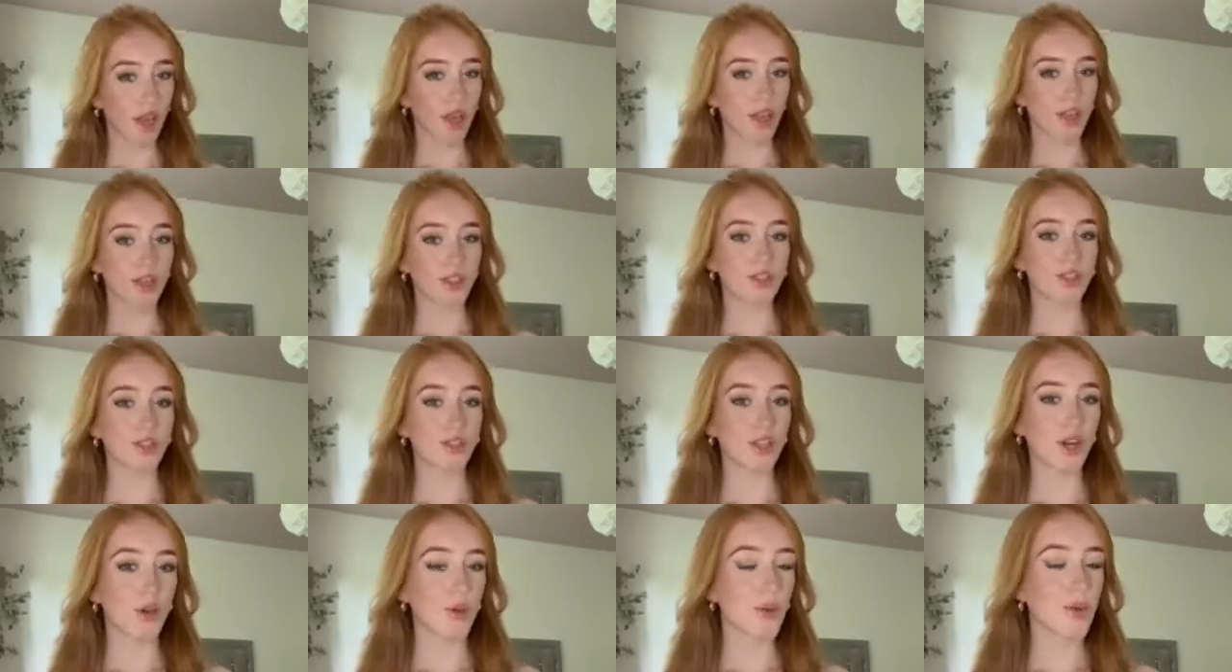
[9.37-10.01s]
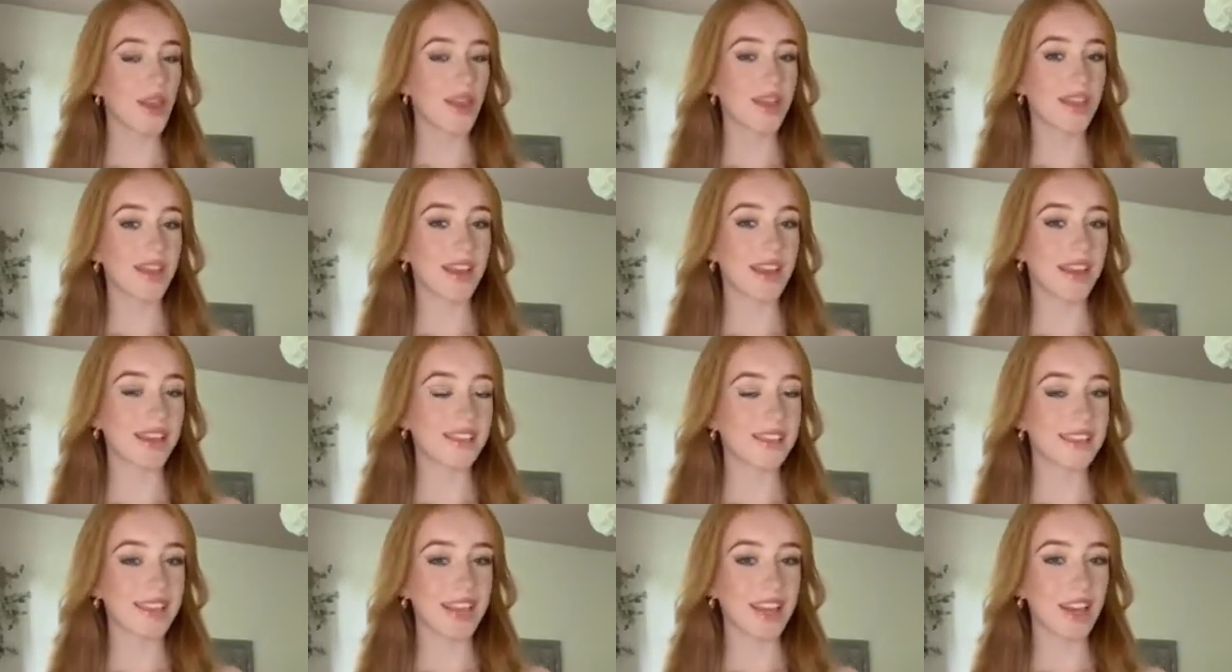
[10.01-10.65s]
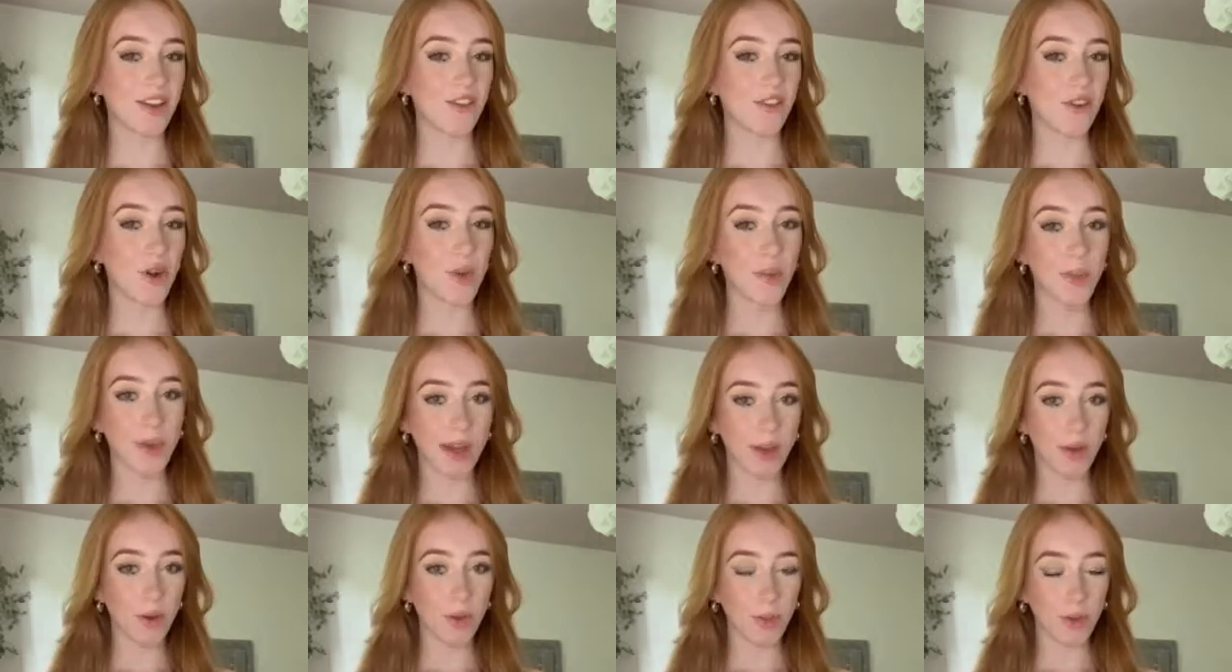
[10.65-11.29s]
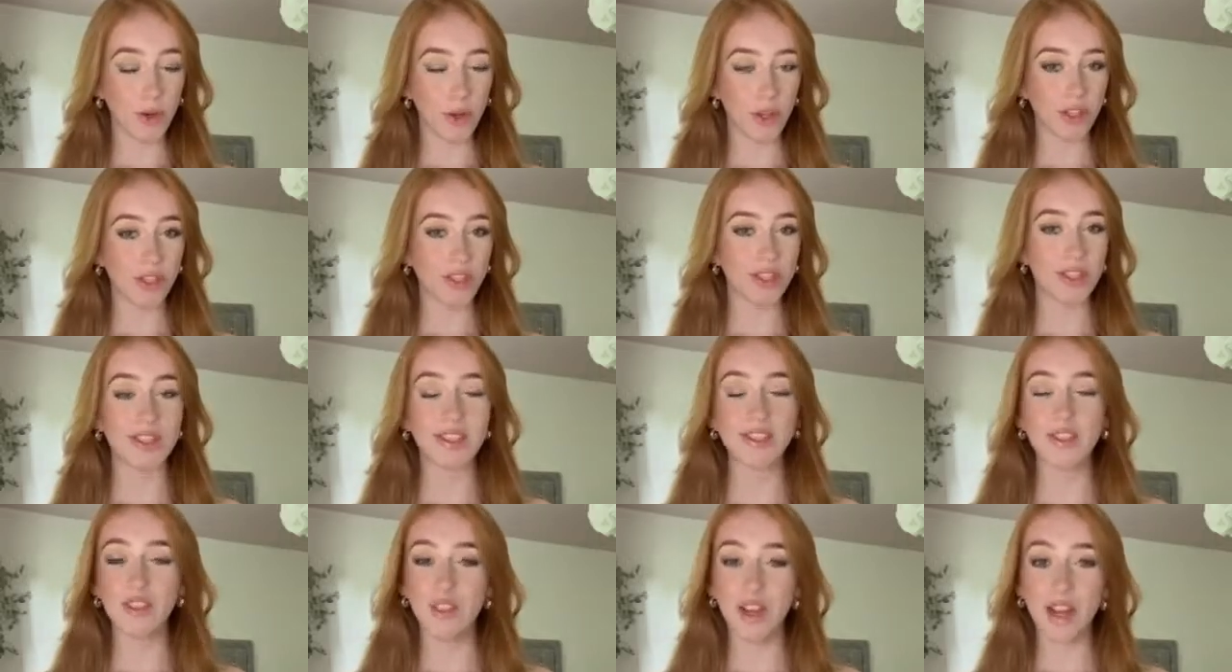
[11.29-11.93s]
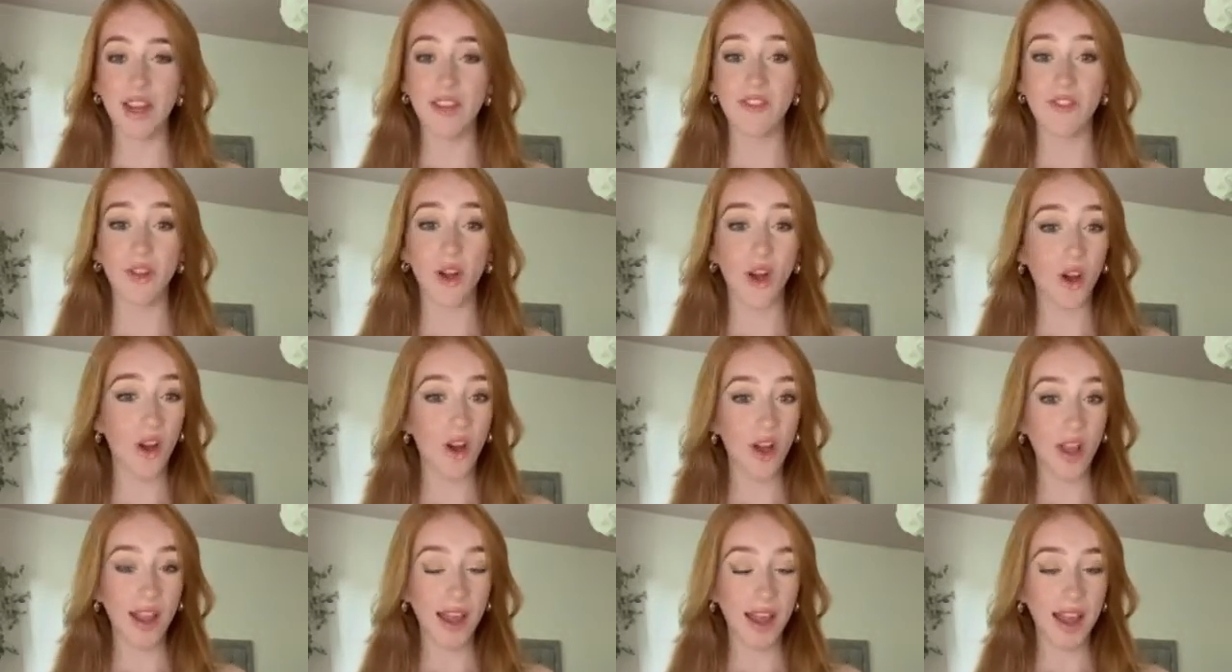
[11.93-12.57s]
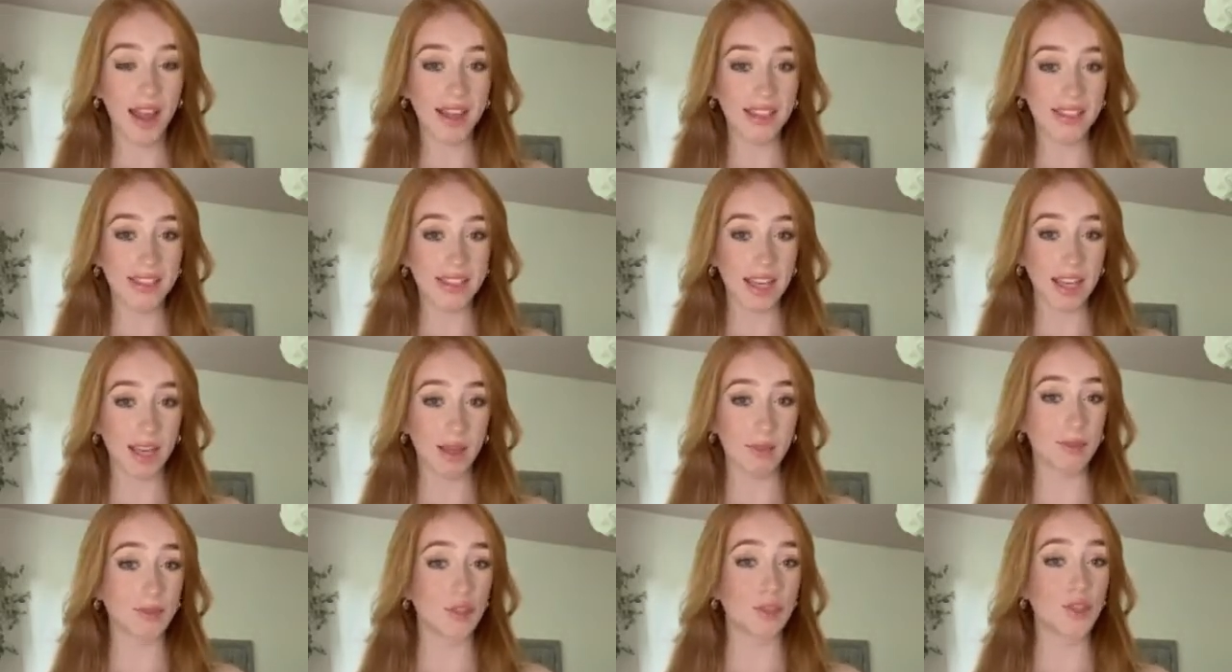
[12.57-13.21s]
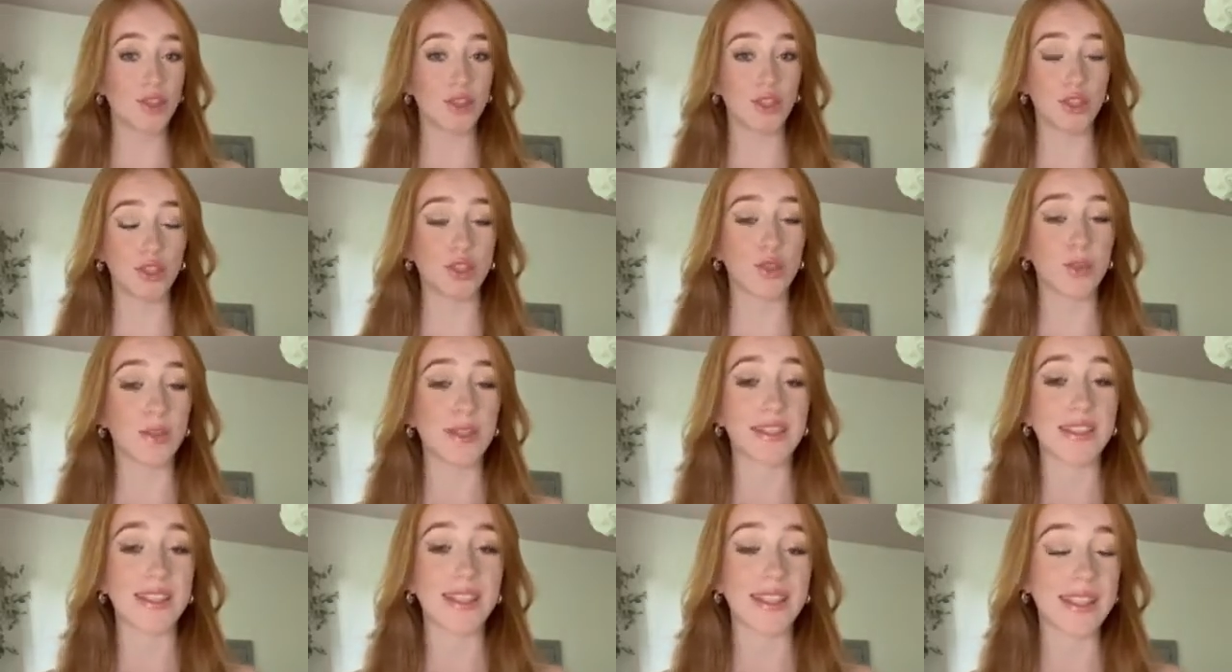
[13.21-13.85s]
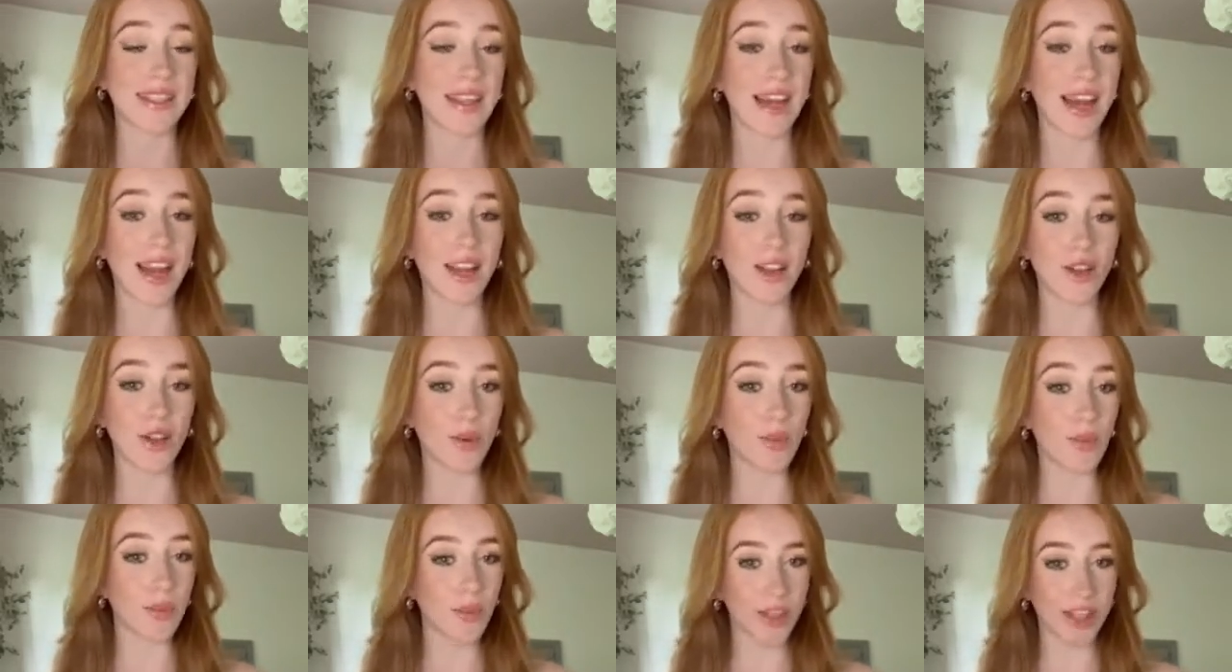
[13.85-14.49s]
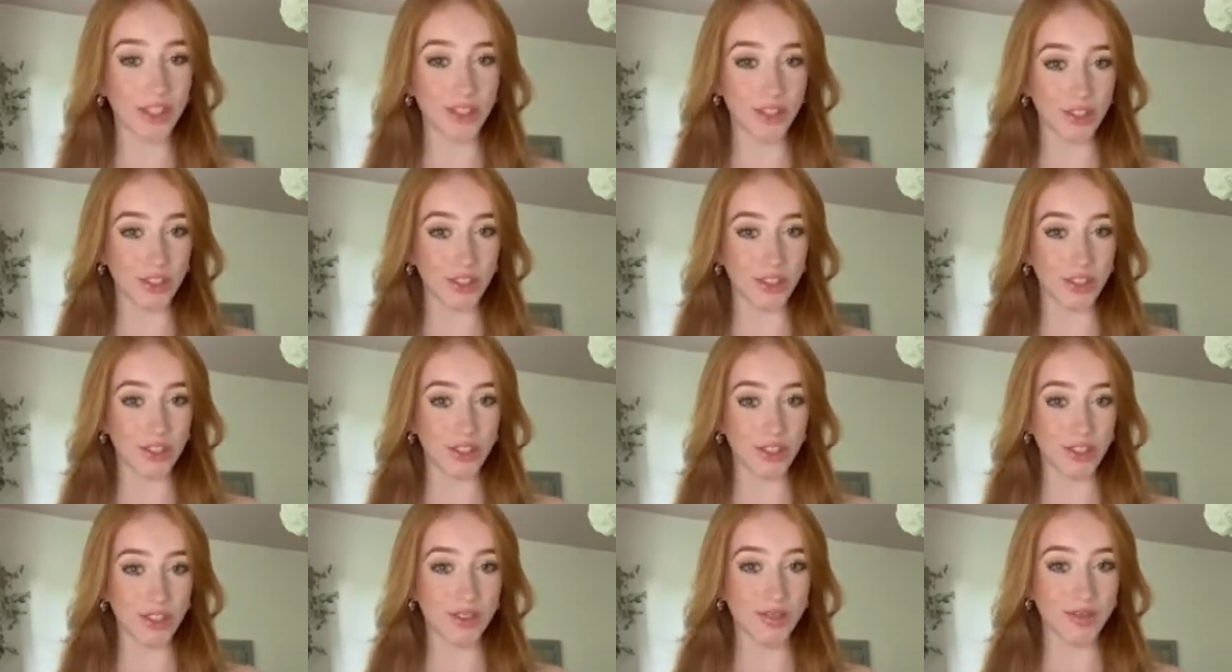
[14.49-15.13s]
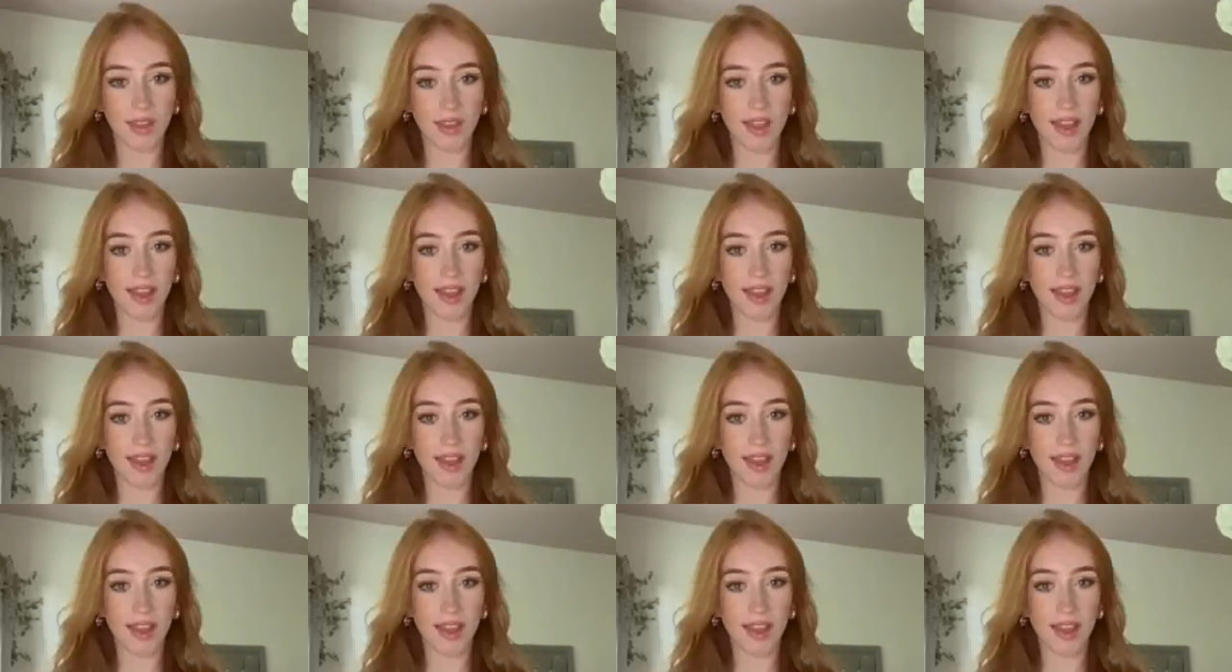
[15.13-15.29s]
So the Artero paddle brush is great for all hair types due to its nylon bristles.